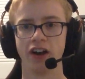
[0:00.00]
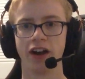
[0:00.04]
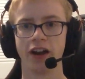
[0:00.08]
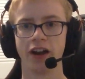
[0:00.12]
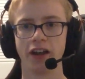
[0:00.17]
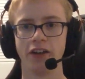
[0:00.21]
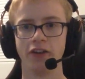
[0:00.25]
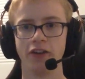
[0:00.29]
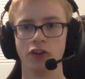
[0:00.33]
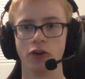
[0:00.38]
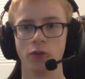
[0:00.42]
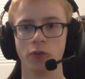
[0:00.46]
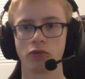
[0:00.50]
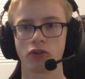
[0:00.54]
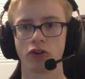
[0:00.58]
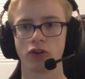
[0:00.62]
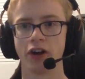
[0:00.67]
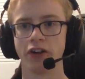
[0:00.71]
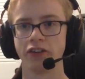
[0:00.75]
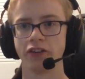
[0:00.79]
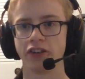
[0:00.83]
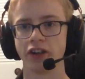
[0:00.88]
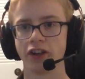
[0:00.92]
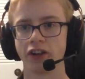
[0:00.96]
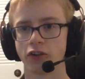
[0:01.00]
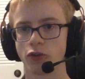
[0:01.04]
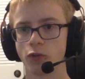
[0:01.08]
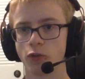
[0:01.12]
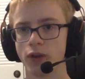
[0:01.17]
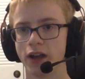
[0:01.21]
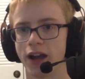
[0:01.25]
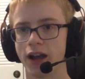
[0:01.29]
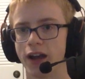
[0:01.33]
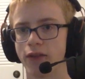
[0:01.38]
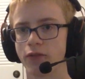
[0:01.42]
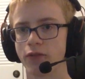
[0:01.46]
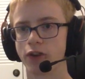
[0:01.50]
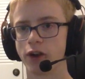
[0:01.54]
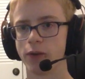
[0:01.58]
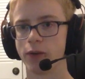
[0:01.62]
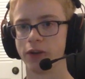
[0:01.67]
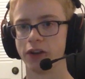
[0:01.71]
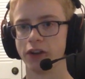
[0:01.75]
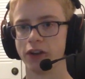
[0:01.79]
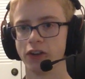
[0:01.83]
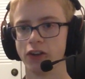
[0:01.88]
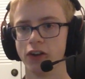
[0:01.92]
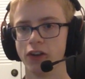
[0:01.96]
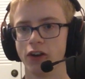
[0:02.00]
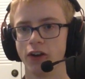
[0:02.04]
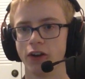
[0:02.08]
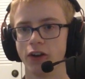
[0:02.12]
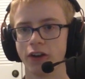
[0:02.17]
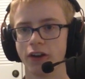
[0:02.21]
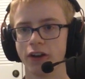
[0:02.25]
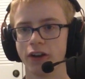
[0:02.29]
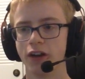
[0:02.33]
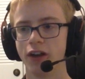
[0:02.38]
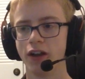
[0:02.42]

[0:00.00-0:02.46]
new project we have coming along